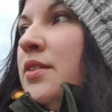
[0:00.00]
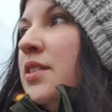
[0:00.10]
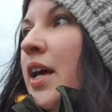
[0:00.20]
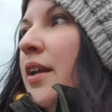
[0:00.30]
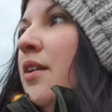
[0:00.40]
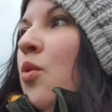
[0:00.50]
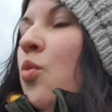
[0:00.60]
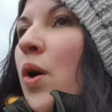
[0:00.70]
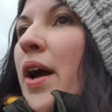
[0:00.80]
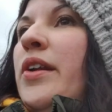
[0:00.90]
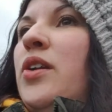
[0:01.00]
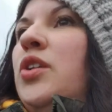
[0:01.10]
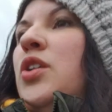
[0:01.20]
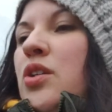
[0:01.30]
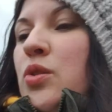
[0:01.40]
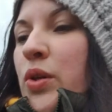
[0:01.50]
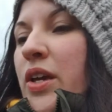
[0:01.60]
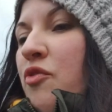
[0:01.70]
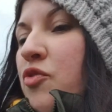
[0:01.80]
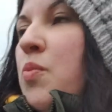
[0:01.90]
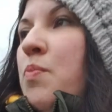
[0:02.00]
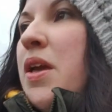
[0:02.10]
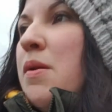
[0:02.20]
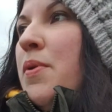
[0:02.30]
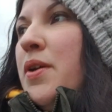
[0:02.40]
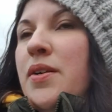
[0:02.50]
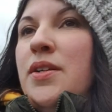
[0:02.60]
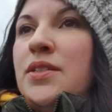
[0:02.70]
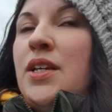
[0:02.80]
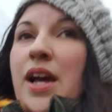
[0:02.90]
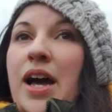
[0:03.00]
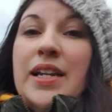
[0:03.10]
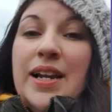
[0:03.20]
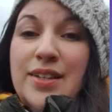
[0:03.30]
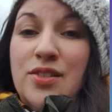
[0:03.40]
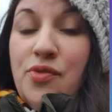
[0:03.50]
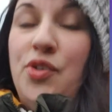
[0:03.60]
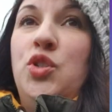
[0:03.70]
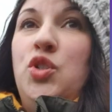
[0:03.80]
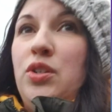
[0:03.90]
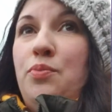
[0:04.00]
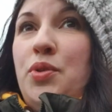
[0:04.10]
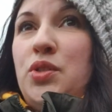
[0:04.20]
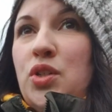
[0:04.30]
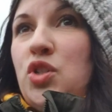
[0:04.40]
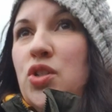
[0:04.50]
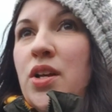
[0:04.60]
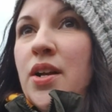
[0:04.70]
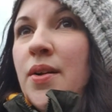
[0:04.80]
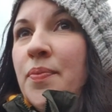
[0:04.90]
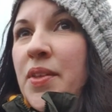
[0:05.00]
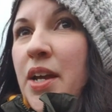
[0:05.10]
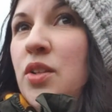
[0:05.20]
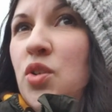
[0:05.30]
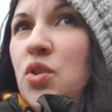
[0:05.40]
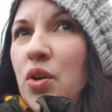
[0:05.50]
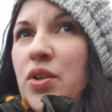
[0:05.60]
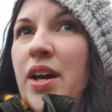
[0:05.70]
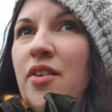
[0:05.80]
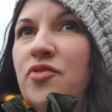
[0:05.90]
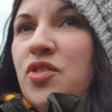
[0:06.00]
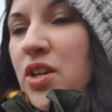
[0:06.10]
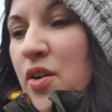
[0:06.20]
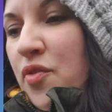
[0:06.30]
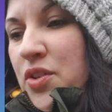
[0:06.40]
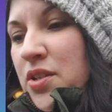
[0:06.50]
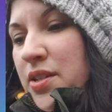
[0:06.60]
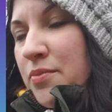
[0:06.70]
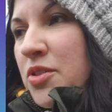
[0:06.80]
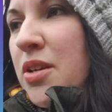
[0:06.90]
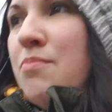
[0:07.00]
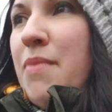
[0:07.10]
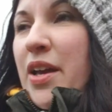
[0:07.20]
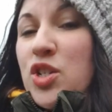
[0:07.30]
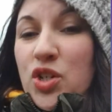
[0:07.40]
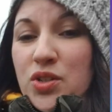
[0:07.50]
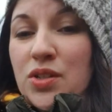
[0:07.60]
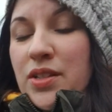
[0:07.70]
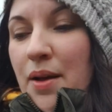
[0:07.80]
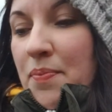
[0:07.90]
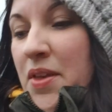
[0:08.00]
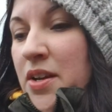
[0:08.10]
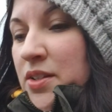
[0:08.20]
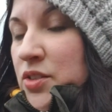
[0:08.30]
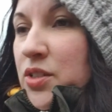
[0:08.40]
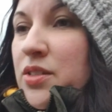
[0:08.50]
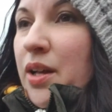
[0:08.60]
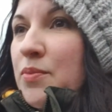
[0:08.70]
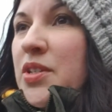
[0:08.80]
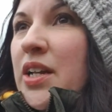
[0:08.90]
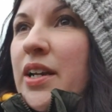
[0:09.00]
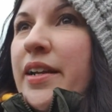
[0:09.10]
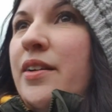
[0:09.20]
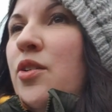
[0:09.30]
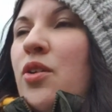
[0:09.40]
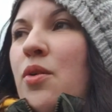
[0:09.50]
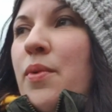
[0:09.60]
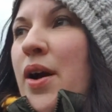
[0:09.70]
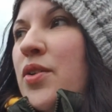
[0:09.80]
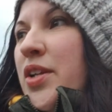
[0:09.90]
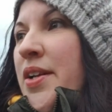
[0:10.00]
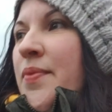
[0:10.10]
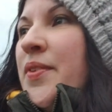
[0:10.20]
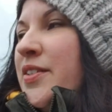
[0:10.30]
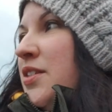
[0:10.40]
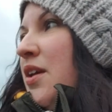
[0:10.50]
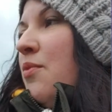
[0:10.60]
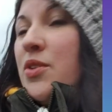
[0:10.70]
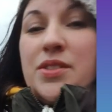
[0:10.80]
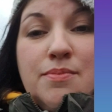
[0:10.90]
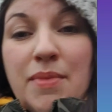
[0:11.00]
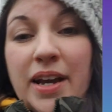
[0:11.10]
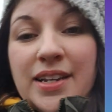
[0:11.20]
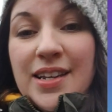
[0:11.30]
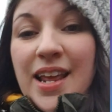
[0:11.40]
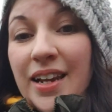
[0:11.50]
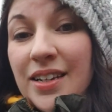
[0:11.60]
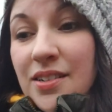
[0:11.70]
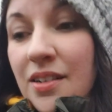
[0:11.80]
then why not to gift people that are in a less fortunate position? And you don't have to gift something major to them, just something little. Look around and see what they might need.